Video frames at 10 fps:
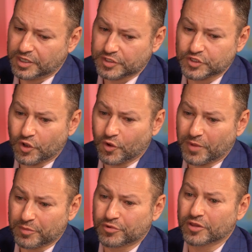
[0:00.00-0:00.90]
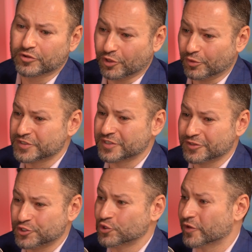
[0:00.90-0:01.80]
So my brother-in-law was in
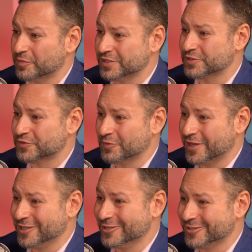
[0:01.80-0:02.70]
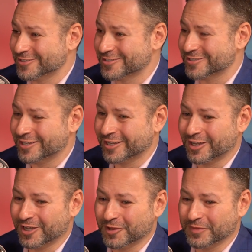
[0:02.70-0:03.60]
the jewelry business for many years.
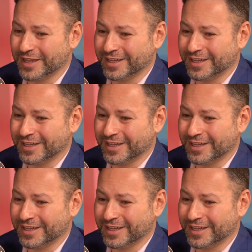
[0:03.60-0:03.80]
And